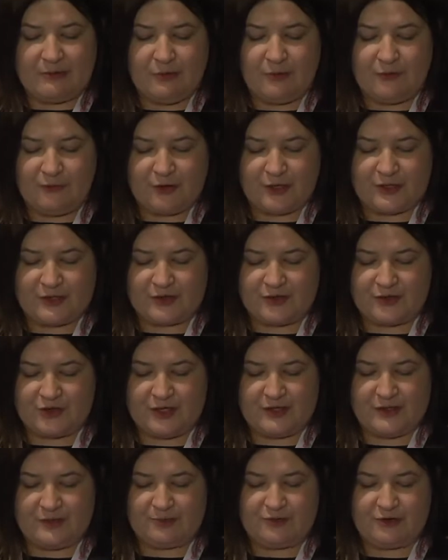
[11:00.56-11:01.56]
first
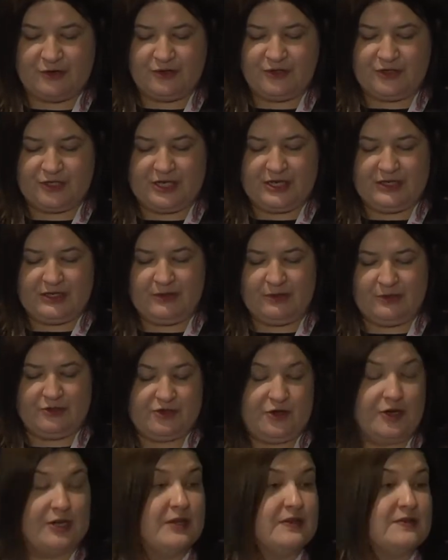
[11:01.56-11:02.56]
join the project or
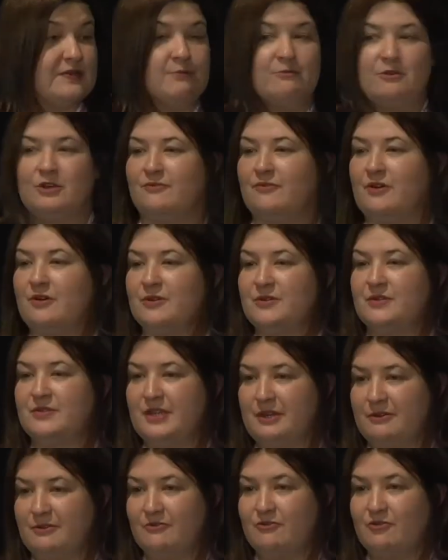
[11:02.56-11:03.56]
join us in one of our
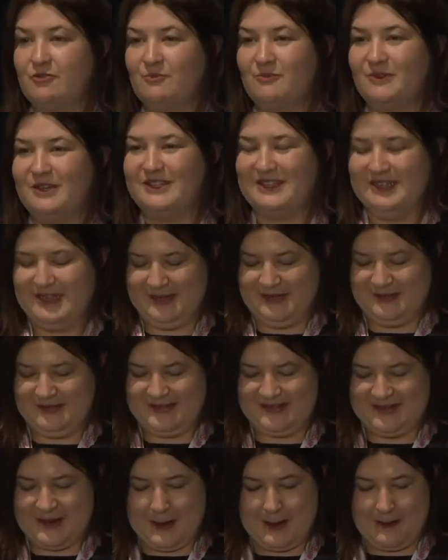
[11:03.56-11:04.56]
steering group
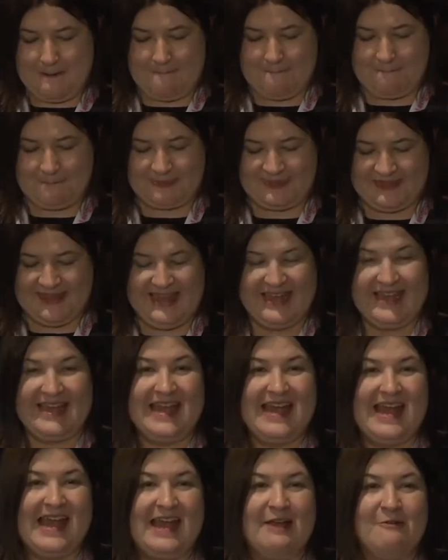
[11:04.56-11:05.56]
meetings,
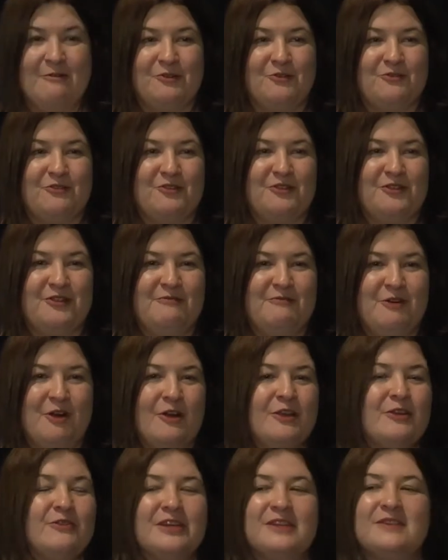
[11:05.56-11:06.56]
it was
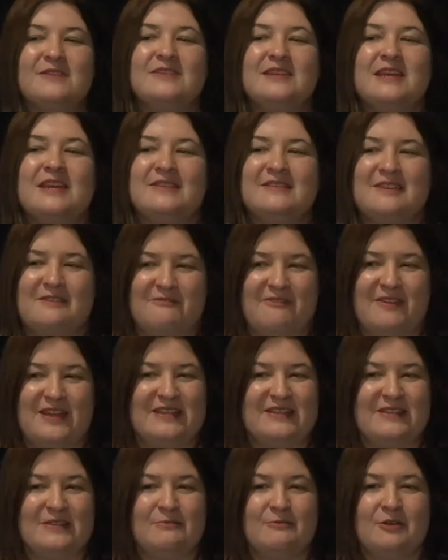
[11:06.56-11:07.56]
all you could see in their
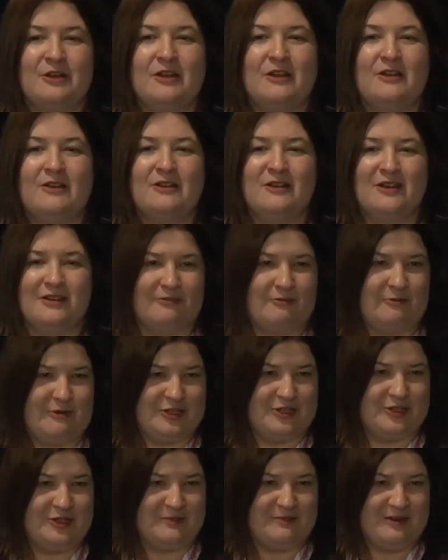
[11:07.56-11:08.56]
faces were a lot of
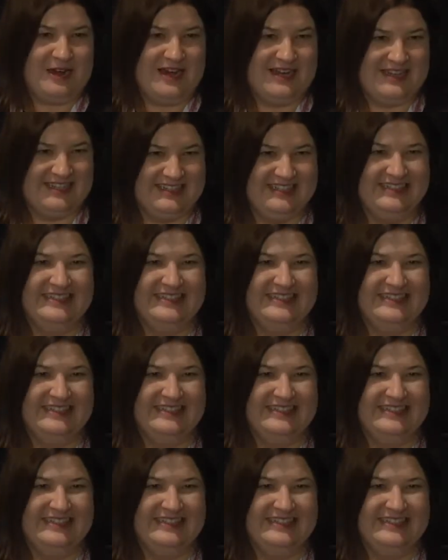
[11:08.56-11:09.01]
question marks,